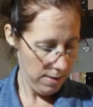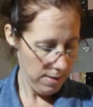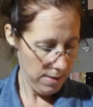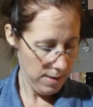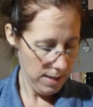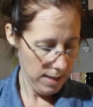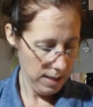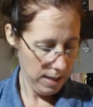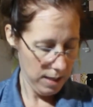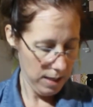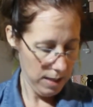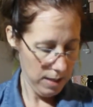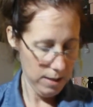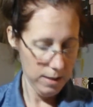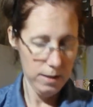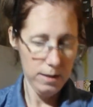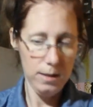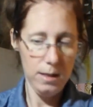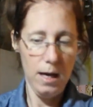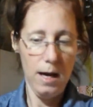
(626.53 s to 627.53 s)

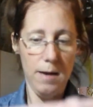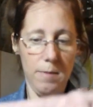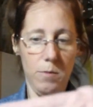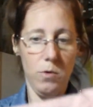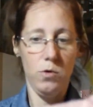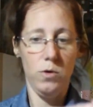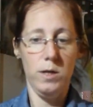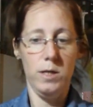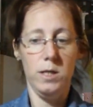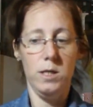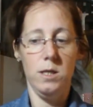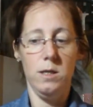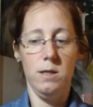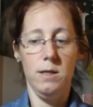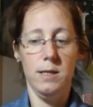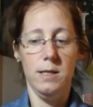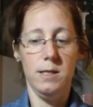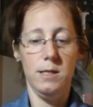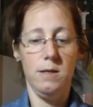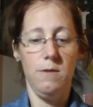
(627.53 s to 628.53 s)
these I'm going to
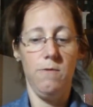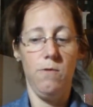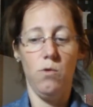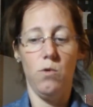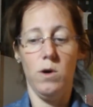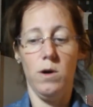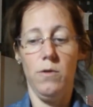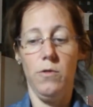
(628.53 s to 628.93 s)
list for